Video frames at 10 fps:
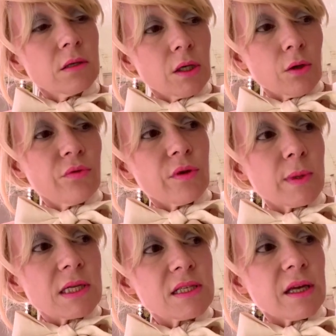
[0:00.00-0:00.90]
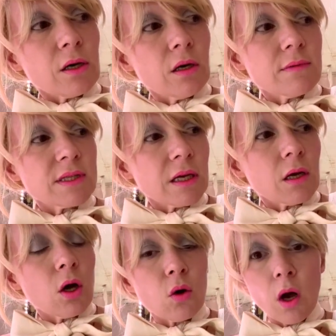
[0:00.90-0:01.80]
a few minutes later, I was like,
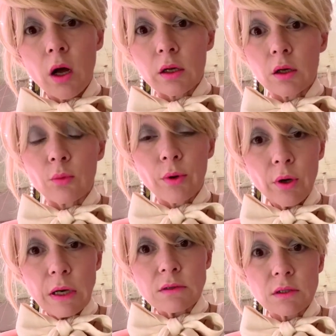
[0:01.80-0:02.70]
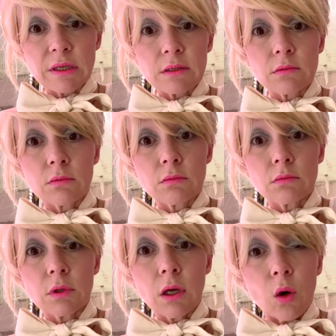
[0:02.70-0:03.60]
oh God, pronouns like,
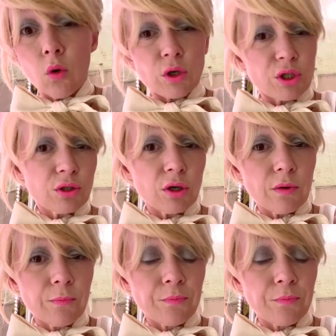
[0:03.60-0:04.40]
or sir.